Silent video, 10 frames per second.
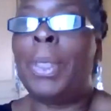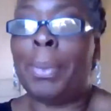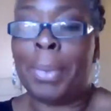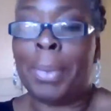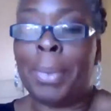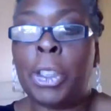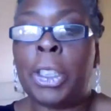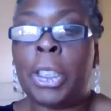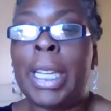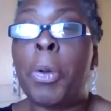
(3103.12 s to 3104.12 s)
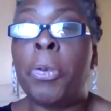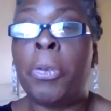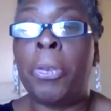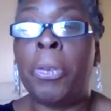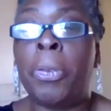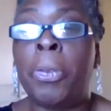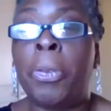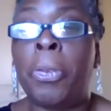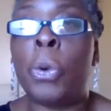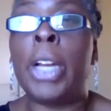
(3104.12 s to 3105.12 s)
number one, I'm glad you said move
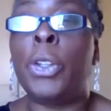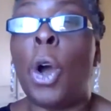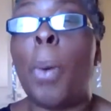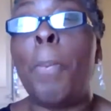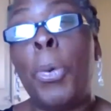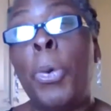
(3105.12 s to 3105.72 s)
through and